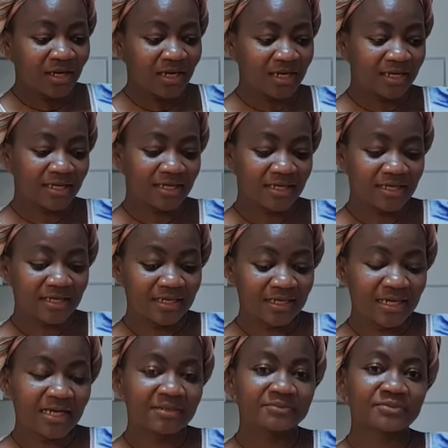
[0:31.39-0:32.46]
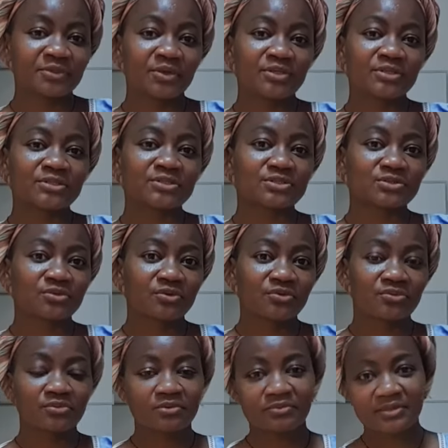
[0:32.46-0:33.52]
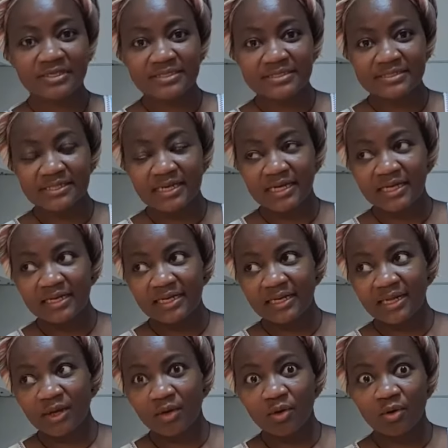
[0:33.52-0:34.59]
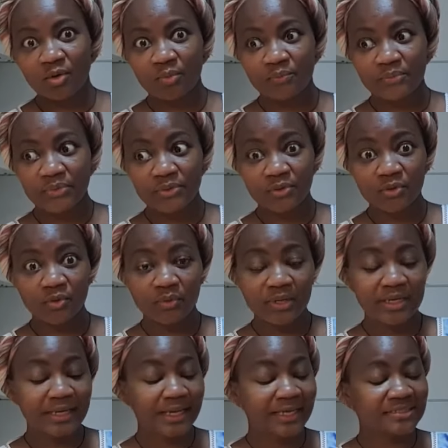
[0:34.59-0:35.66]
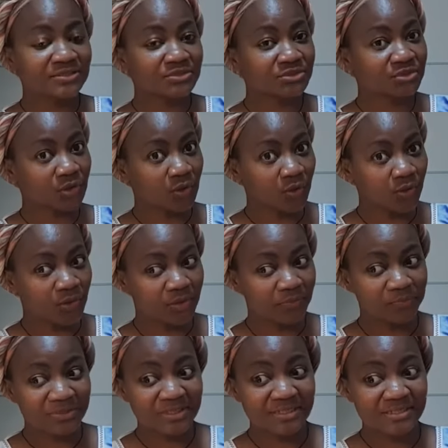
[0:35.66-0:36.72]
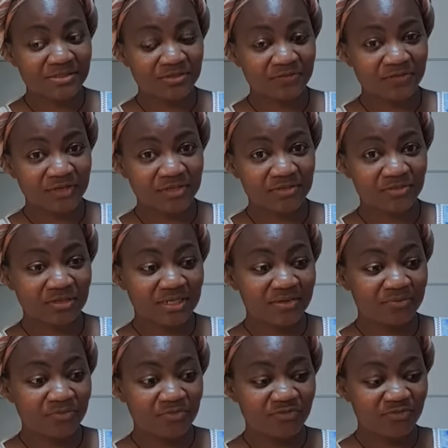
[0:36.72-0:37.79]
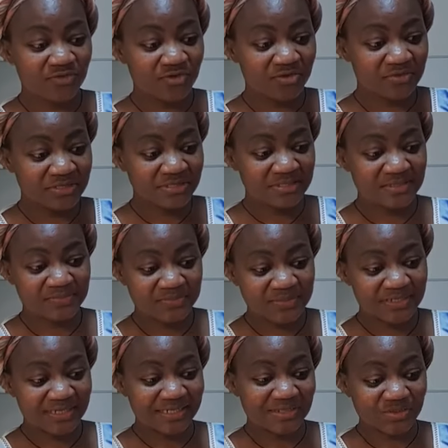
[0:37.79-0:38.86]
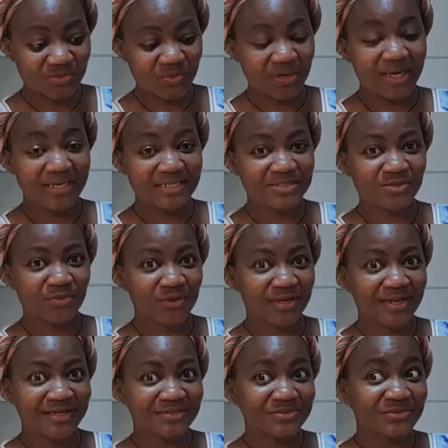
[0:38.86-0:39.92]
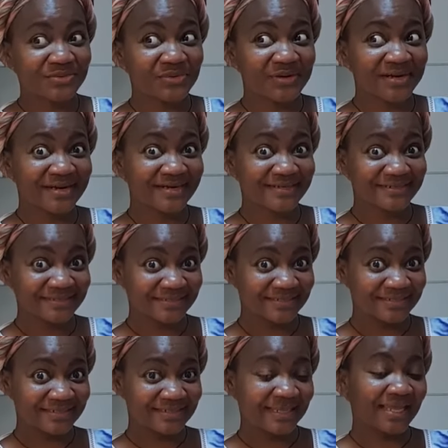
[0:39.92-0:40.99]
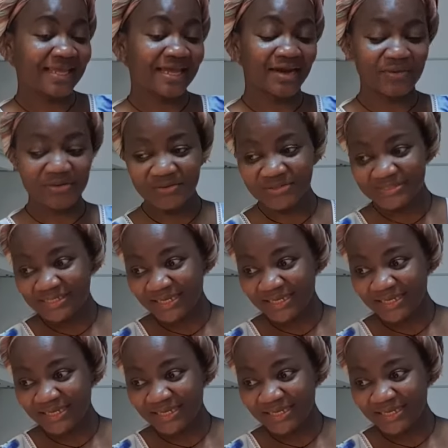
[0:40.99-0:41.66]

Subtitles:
I'm going to go through this and I hope you will enjoy. Please don't forget to leave your receipt as well so we can try it and see how it goes.